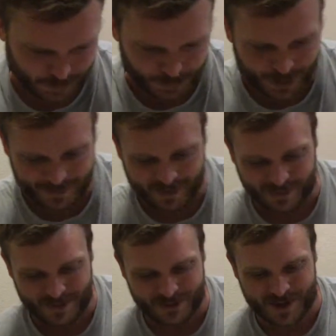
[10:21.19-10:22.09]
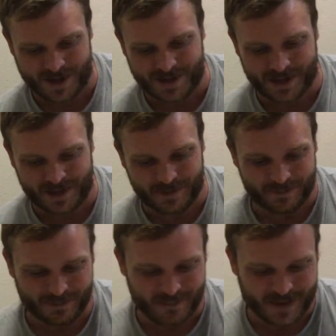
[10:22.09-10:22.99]
A lot of people have been trying to
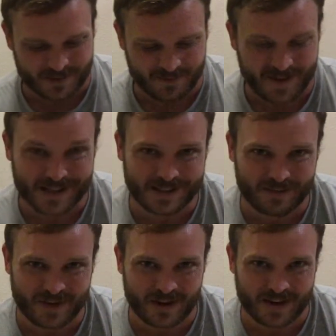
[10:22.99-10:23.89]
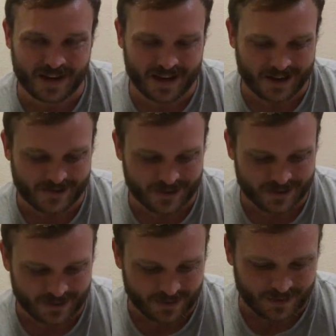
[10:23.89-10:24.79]
make some fancy Faraday cages,
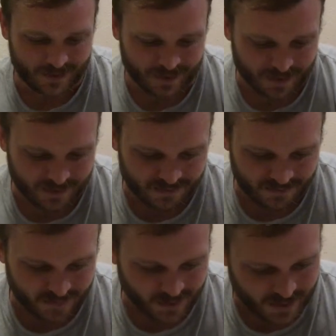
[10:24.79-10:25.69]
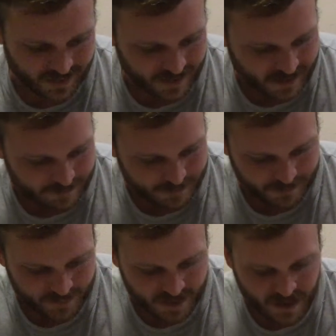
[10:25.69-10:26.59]
and they're learning that
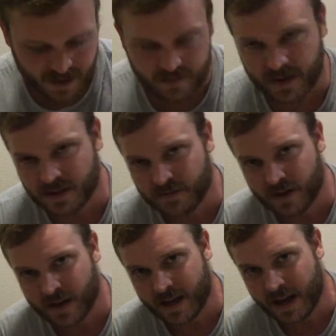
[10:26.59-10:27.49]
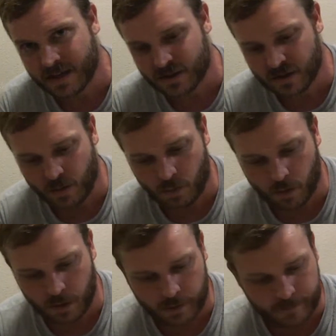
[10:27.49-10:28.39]
fancy Faraday cages don't
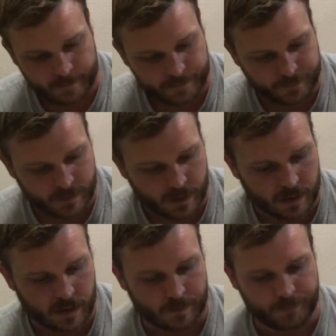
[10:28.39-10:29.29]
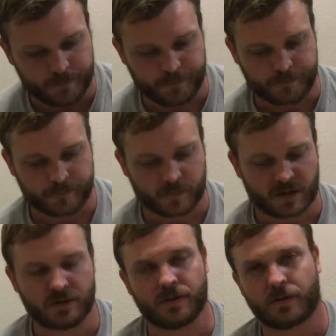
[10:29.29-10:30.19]
work.
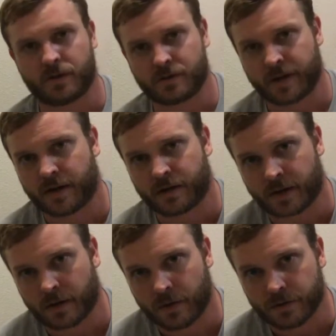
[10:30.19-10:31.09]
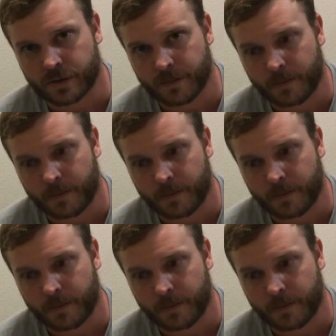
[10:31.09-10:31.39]
Because you don't understand our technology.